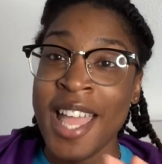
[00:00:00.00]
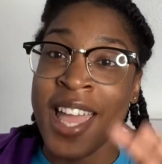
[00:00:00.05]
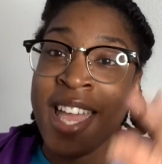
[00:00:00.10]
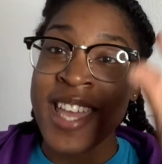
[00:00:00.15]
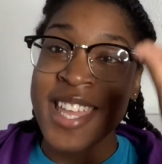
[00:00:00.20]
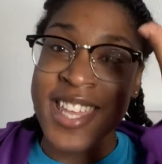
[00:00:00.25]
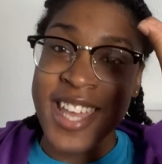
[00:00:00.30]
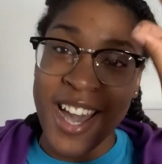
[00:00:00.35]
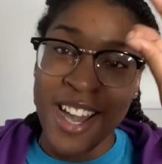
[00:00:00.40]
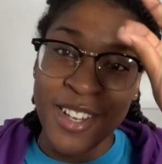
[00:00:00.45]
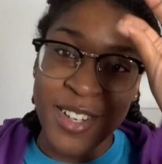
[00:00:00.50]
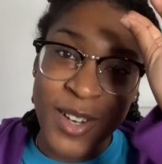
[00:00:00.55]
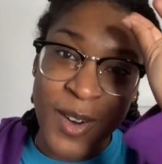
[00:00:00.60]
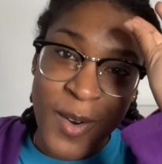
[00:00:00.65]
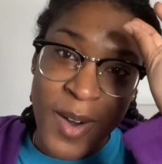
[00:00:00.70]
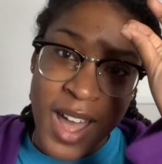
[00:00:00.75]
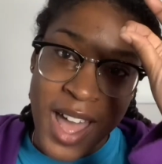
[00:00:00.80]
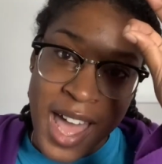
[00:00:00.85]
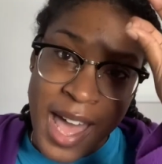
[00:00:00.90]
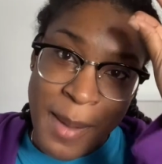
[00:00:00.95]
y'all know
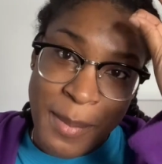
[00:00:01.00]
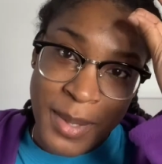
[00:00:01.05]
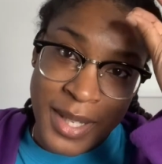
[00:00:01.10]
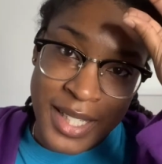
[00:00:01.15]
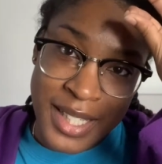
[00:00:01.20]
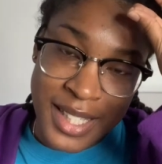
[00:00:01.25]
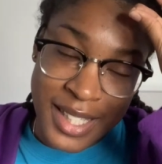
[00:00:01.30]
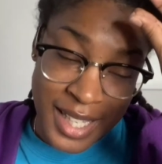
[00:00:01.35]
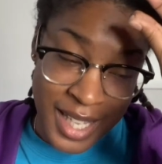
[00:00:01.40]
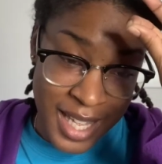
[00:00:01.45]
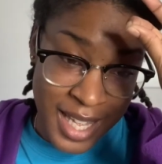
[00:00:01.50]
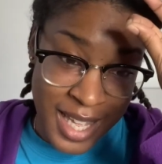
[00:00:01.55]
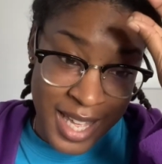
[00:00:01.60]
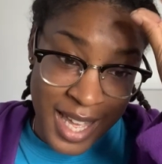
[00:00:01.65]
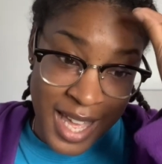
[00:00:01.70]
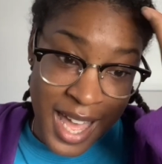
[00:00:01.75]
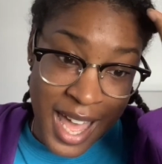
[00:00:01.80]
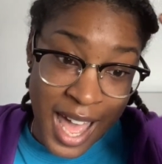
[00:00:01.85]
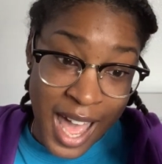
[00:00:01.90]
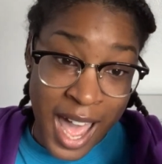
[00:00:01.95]
how I've been saying
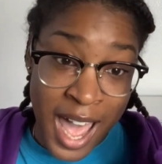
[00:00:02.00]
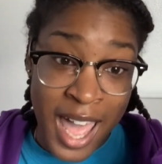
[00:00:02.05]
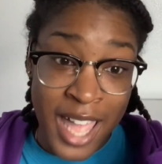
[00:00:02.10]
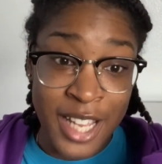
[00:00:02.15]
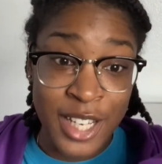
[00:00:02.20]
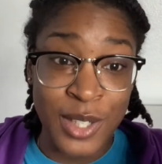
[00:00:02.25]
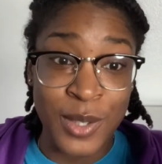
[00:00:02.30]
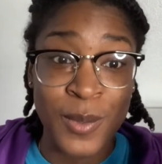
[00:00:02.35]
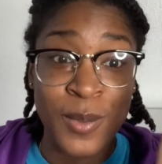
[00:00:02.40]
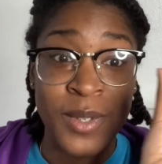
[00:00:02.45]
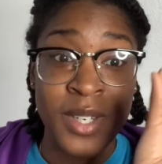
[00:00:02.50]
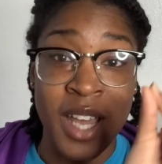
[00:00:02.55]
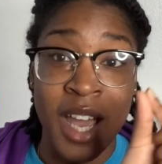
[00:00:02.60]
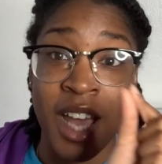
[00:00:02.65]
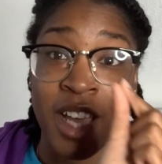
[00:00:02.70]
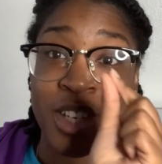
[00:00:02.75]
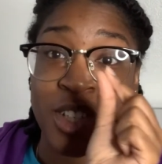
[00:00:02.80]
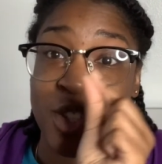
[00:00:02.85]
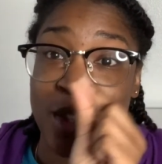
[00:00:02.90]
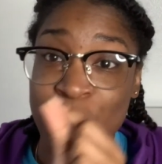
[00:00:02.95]
I do
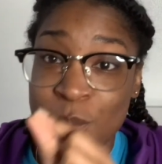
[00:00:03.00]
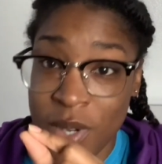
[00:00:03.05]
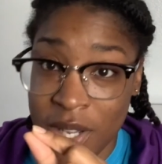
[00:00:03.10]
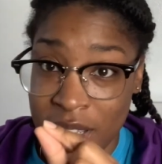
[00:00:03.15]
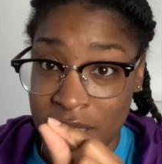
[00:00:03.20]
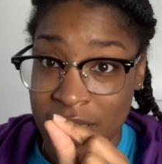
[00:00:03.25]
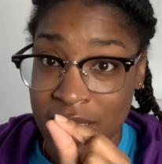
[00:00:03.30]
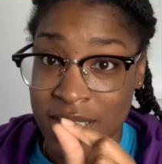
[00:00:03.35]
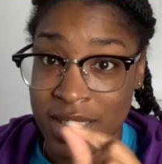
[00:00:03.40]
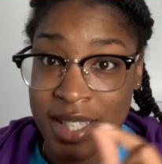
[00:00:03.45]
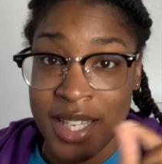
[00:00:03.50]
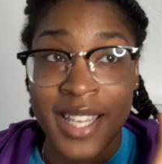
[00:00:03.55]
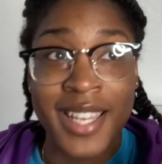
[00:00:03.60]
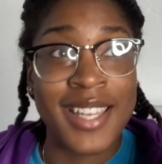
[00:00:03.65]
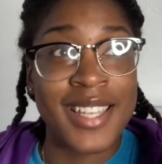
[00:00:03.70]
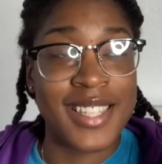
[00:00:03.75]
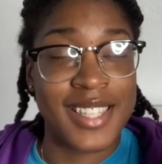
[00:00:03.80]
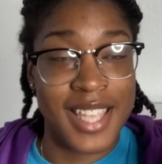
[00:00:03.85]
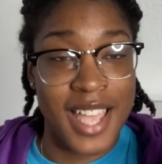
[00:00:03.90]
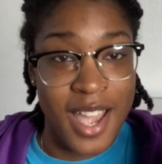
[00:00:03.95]
not trust
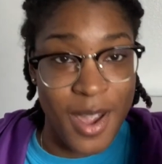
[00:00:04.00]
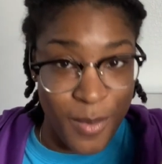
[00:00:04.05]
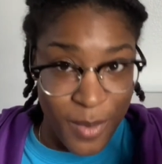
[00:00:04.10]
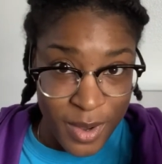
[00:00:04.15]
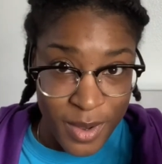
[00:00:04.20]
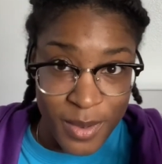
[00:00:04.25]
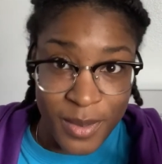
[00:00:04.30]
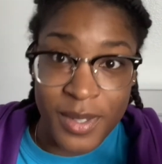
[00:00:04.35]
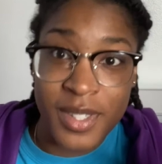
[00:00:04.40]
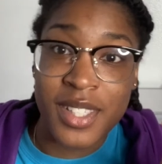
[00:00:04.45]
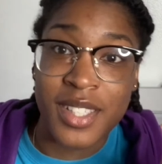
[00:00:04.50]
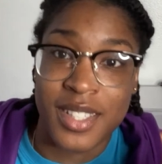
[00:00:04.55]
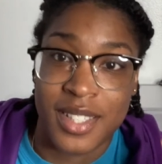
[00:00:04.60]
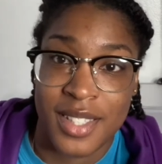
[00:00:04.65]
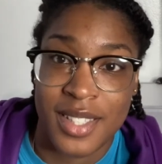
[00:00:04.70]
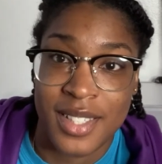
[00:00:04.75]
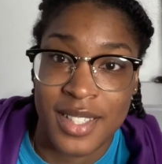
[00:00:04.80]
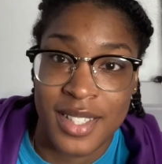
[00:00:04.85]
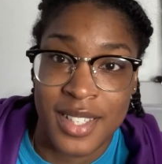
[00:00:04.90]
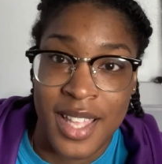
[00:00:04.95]
Tyrone Sister.